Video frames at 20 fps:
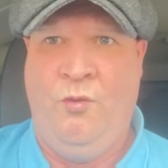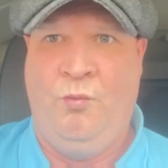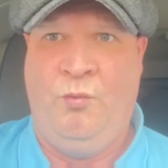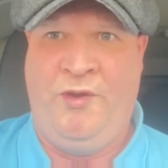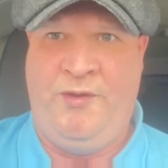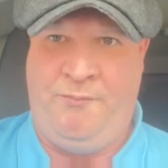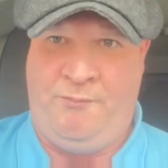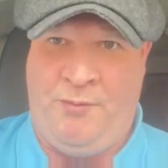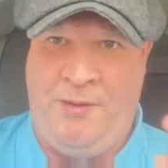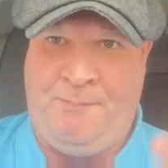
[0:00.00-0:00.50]

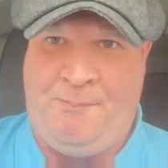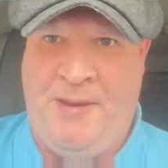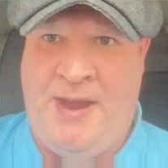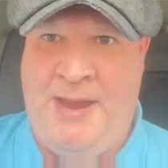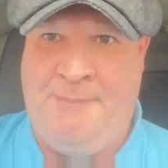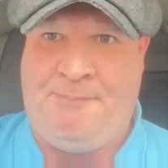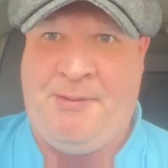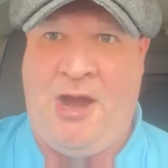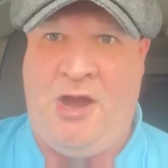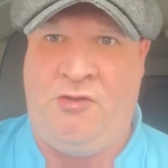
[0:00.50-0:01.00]
We're, we're
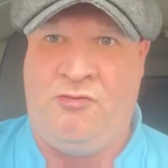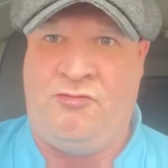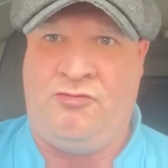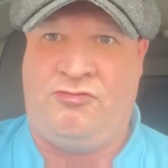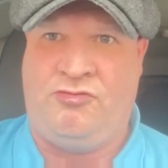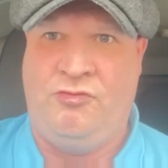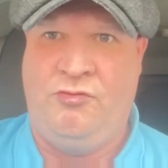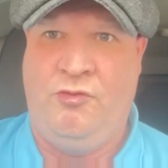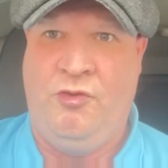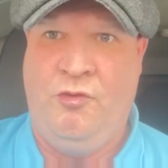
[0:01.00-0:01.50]
bare
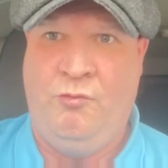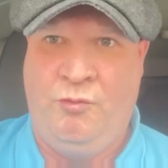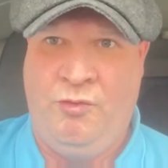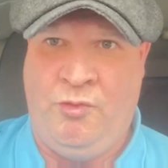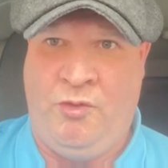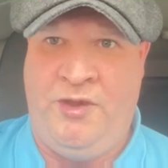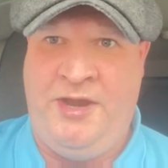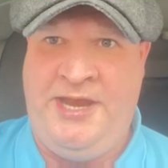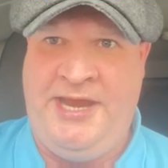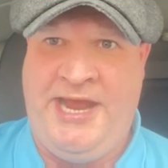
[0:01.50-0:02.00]
bones.
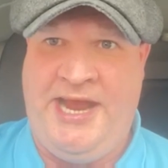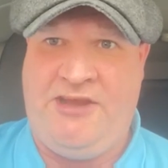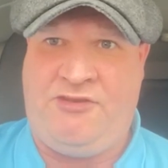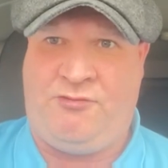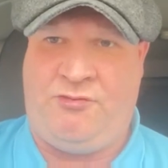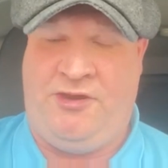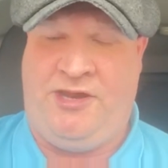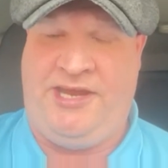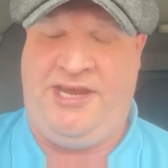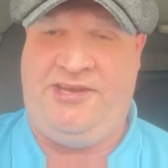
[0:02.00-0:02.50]
We're on the
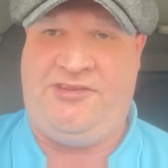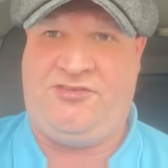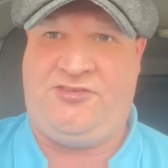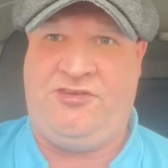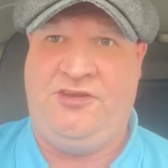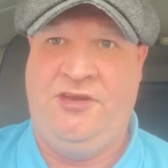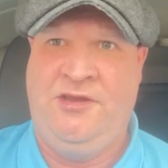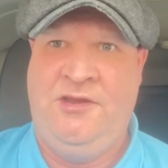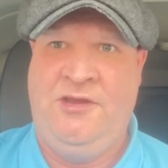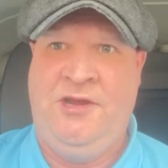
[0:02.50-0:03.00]
edge of
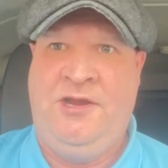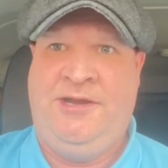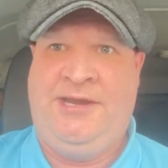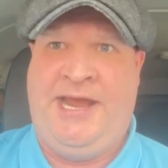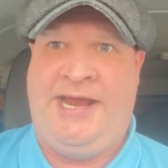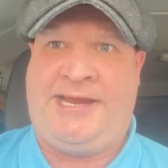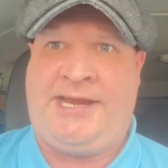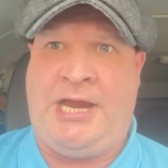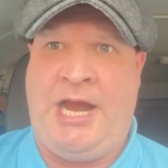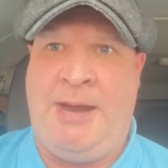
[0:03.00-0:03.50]
this.
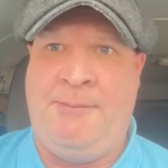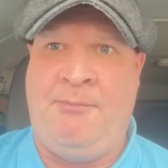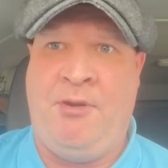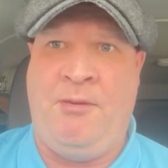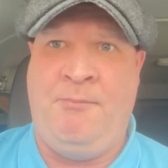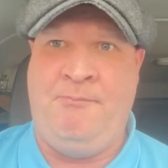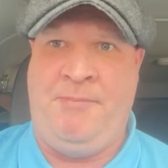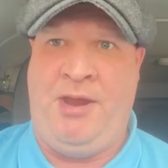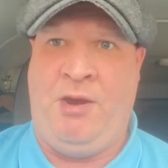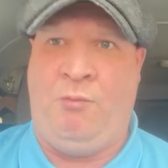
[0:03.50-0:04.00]
Now, come
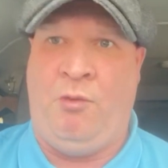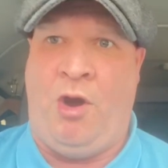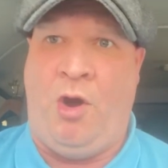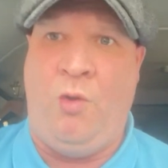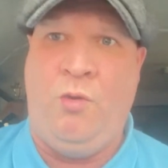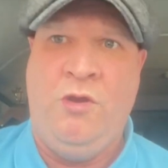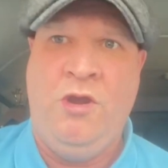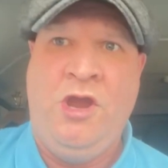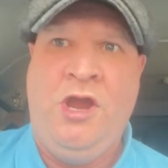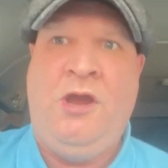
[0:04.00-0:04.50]
on,
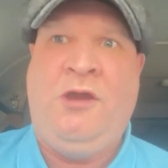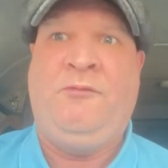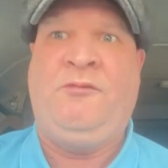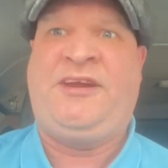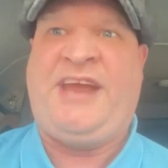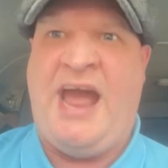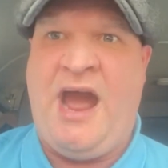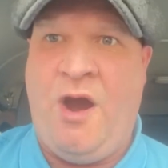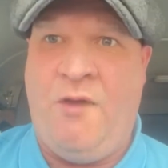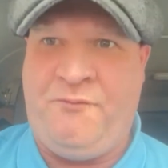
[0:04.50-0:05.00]
Millwall.
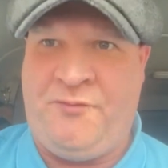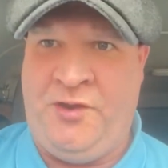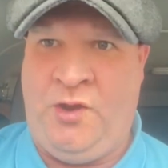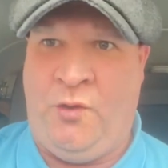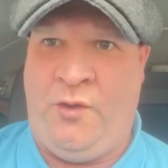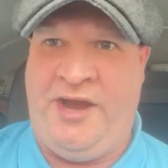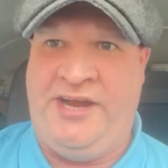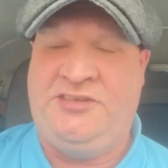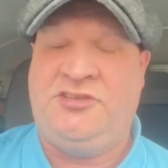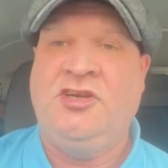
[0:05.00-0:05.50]

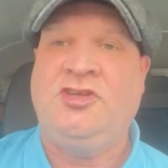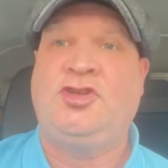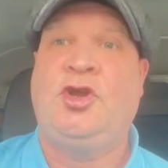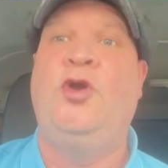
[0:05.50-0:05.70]
Galvanise.